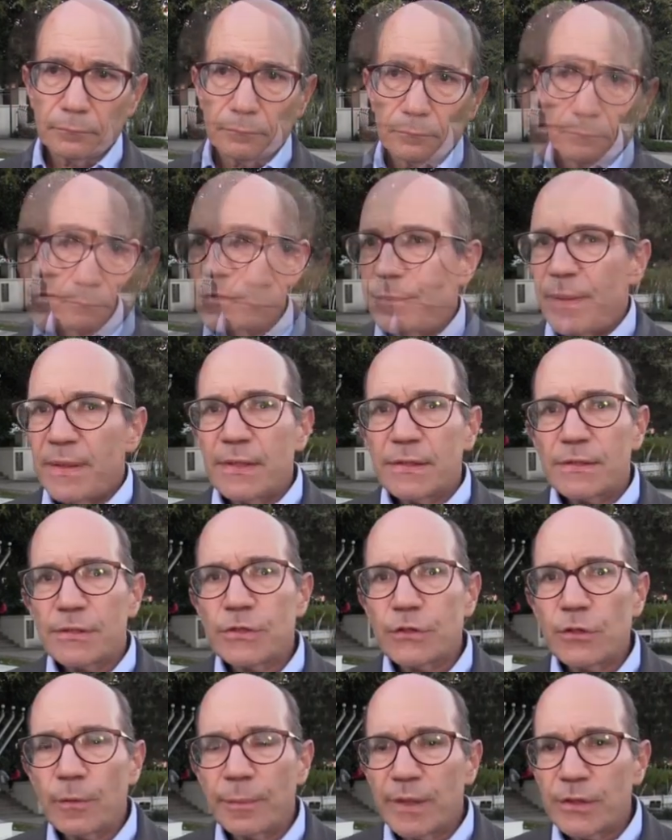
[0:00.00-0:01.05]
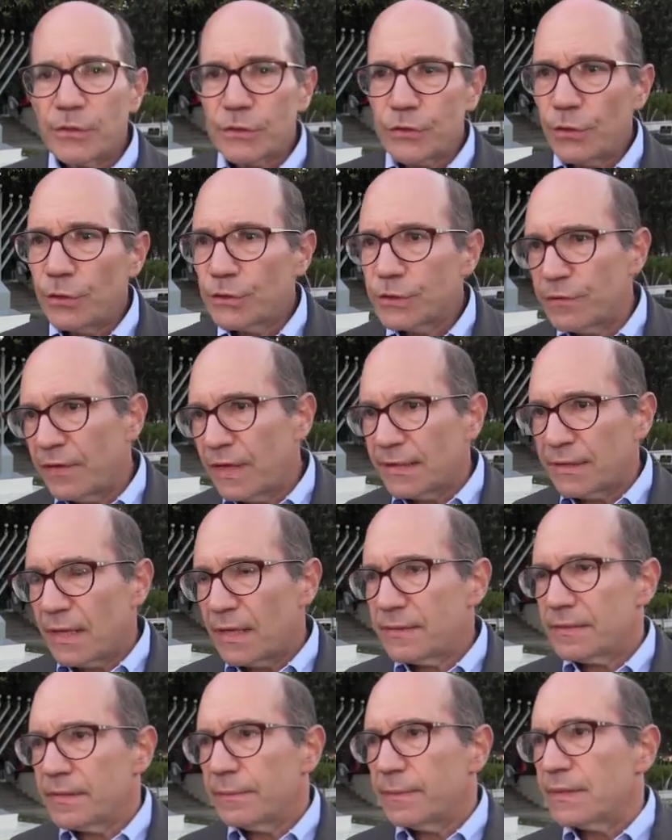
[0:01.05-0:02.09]
There's been a disturbing surge of
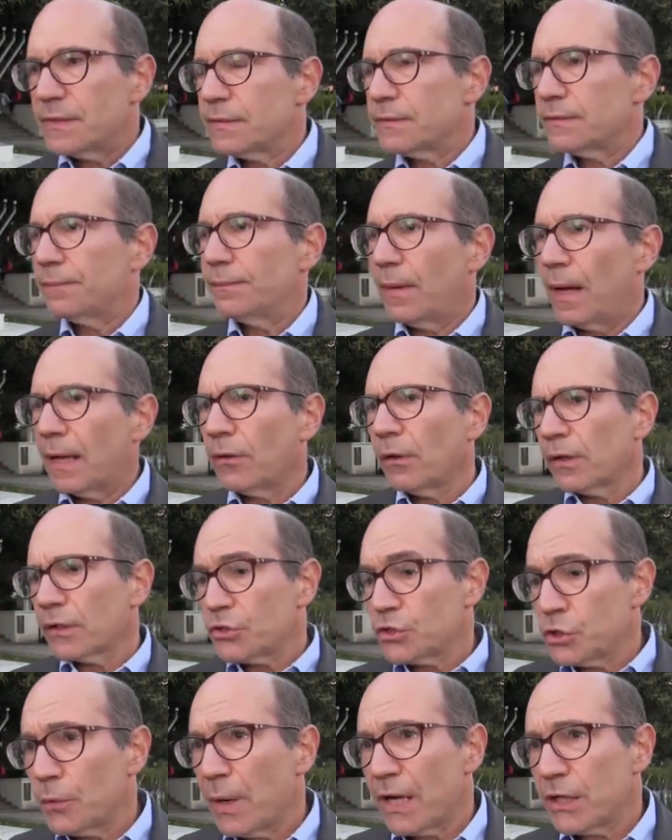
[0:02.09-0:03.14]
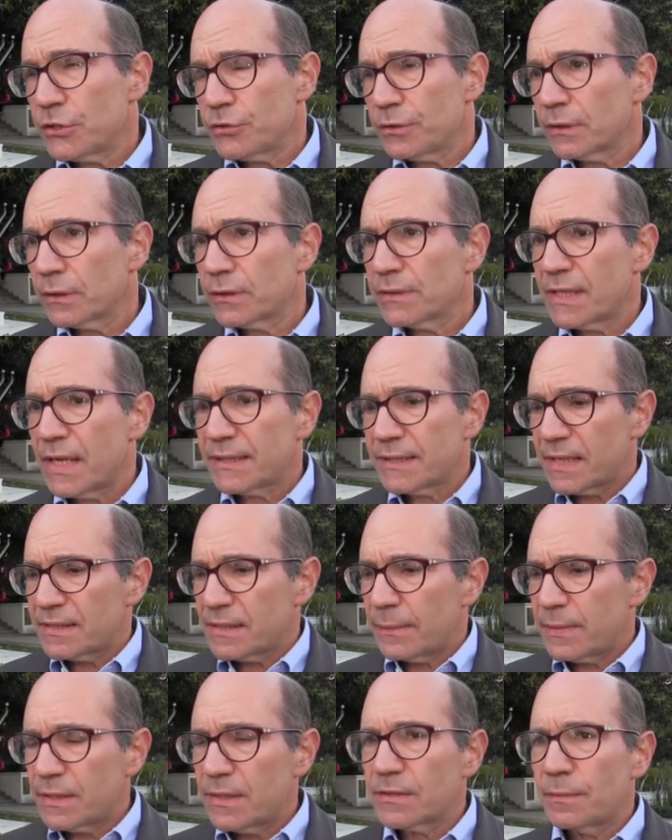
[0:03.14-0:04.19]
anti-Semitism. I call it Jew hatred, because
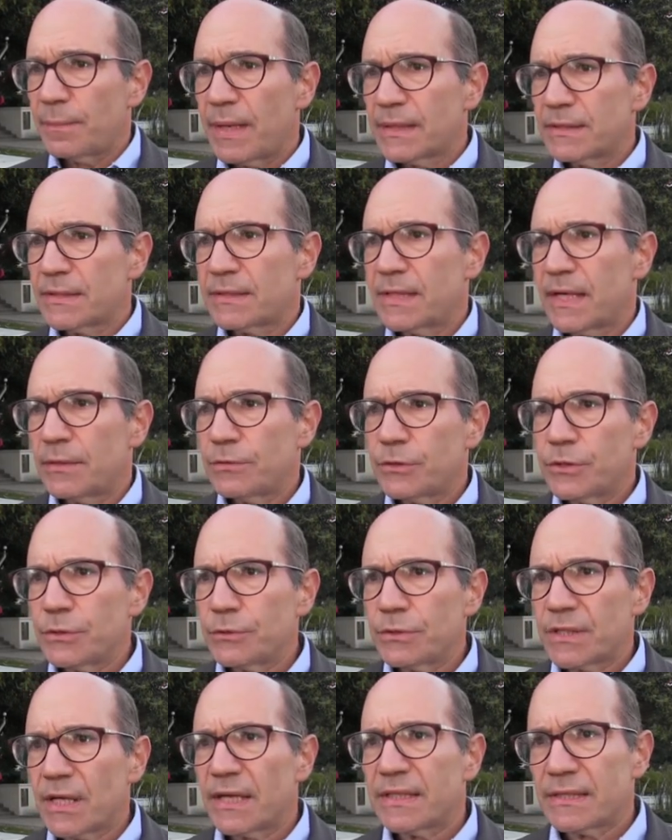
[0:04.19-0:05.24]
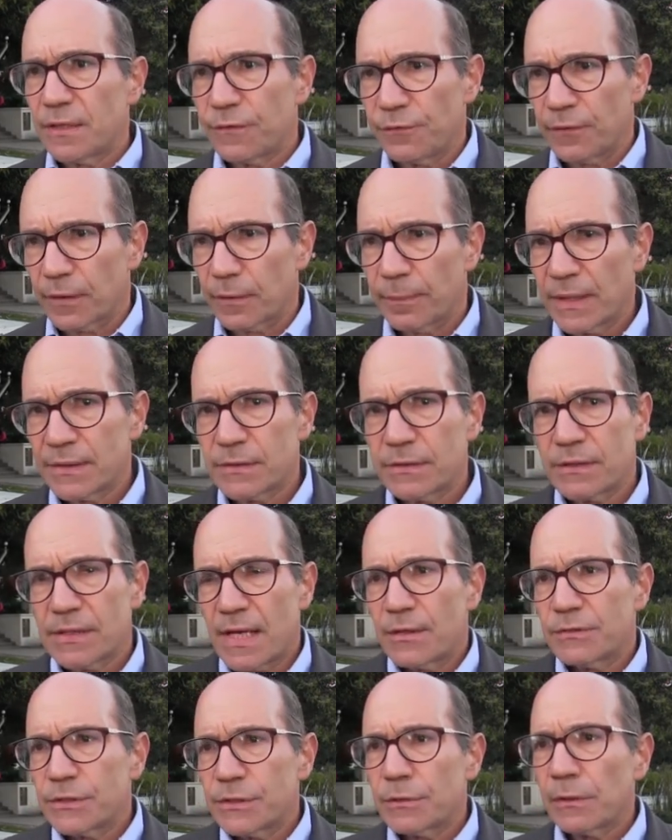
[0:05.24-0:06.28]
anti-Semitism makes it sound too scientific, makes it
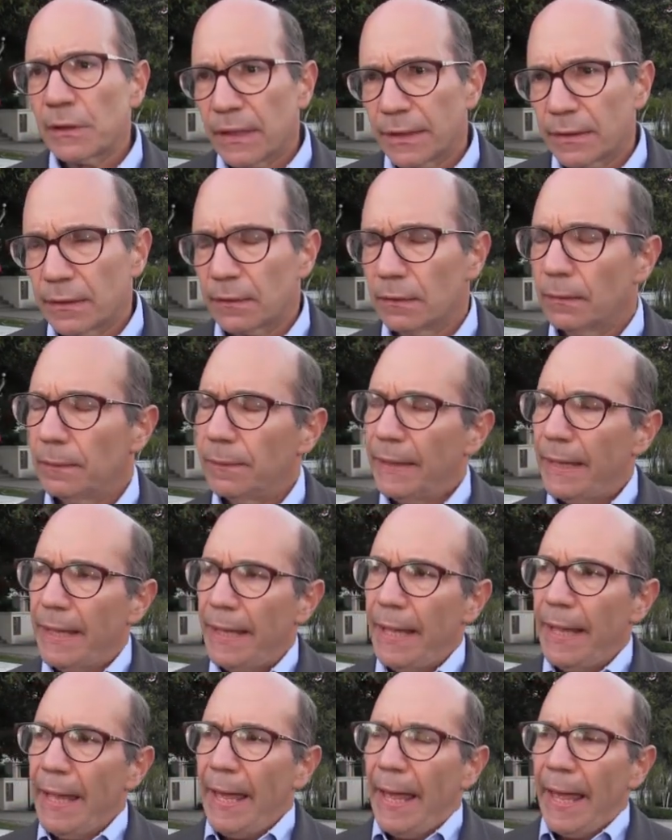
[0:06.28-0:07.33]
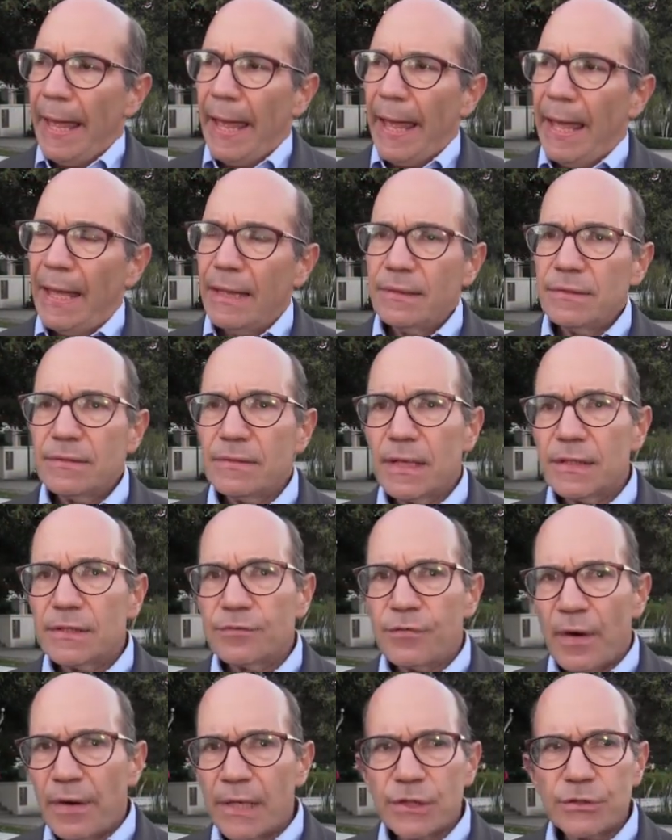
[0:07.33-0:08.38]
sound too clinical. And it's
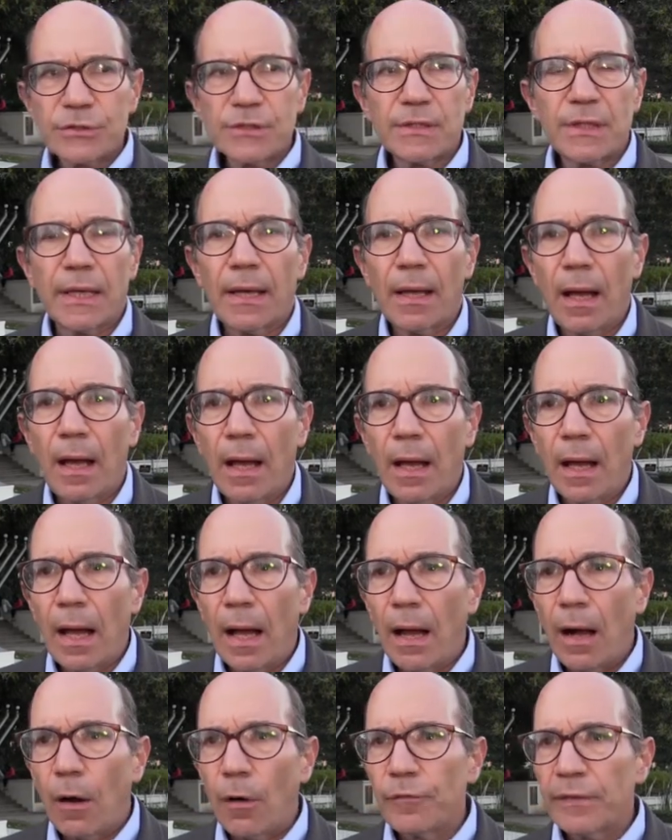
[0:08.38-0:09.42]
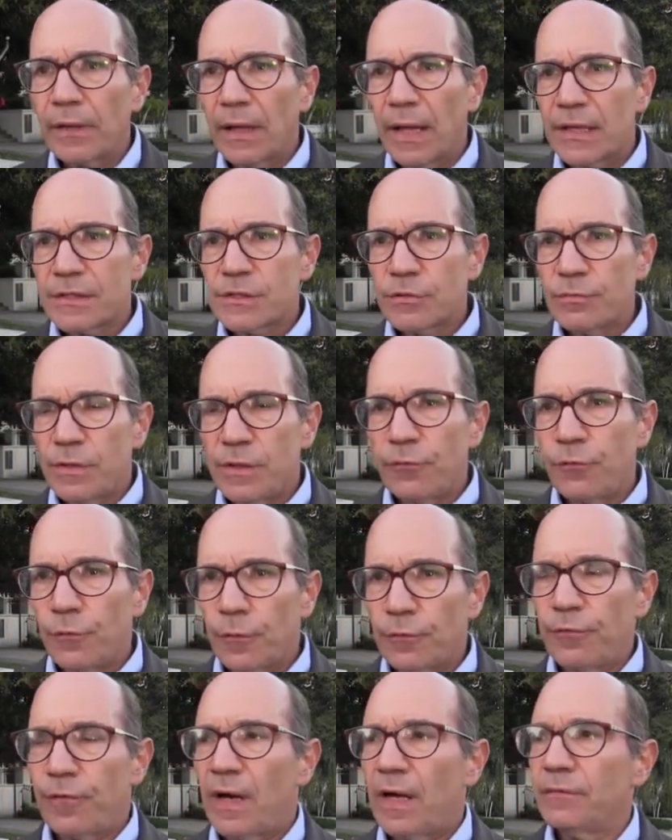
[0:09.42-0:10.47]
very interesting. Over the last 3,
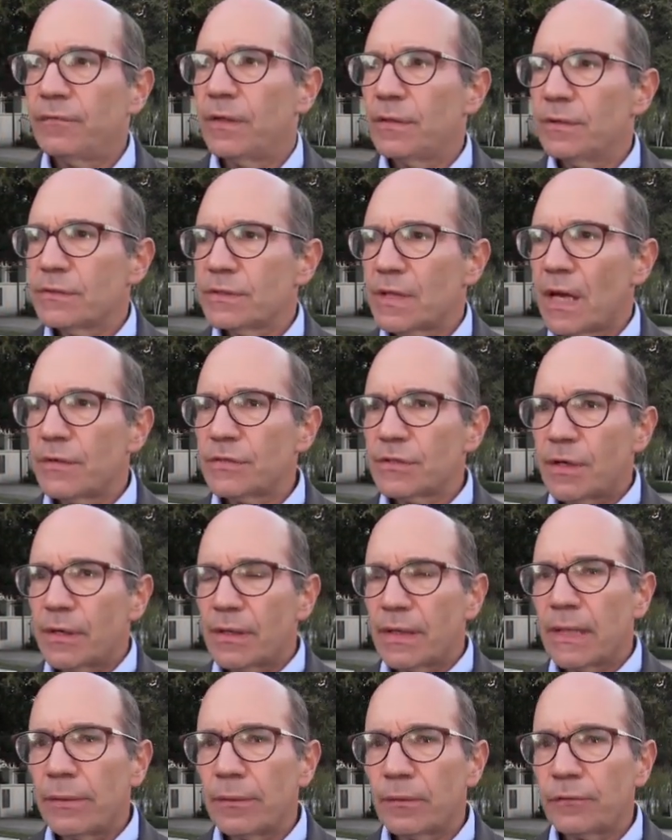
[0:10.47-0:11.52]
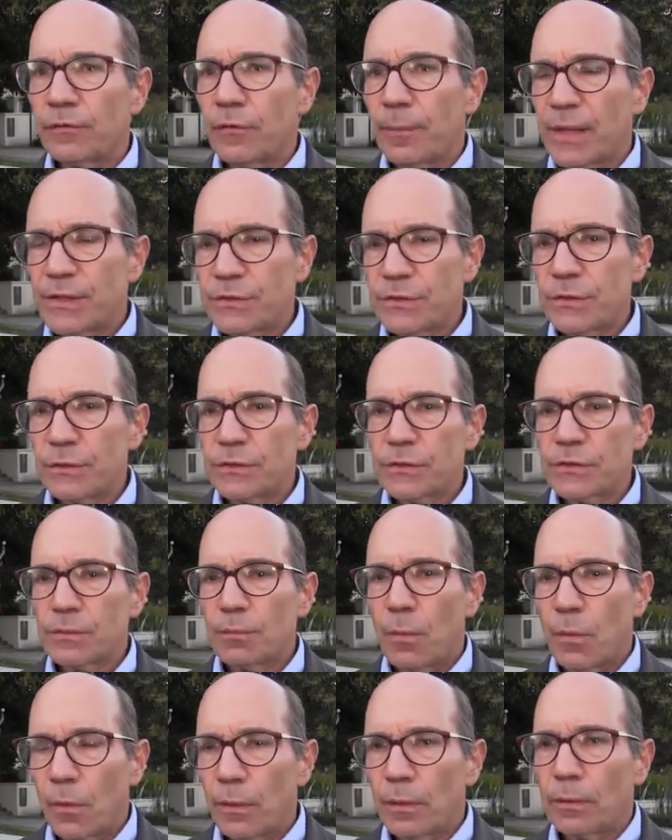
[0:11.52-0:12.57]
4, 5 years, I've started hearing from my students
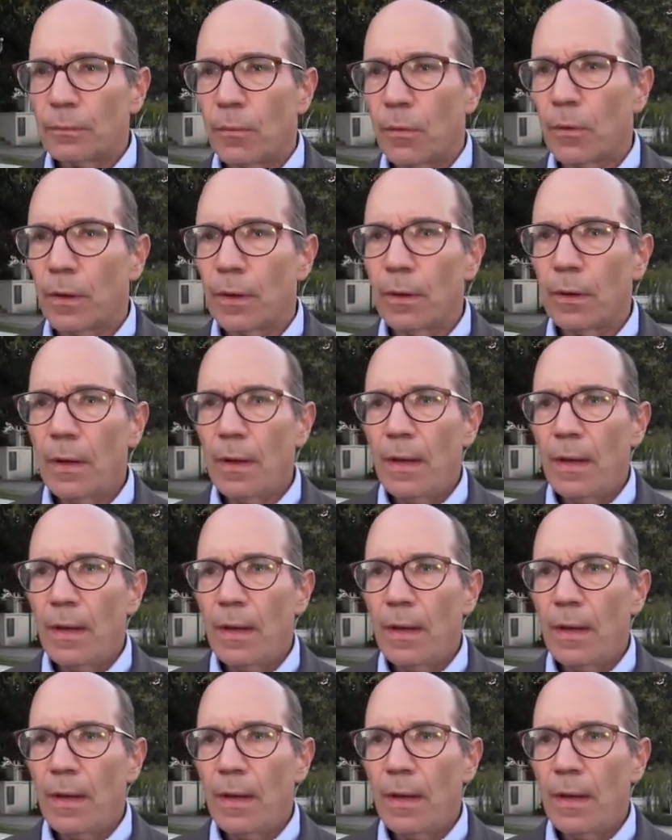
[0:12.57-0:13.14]
more and more,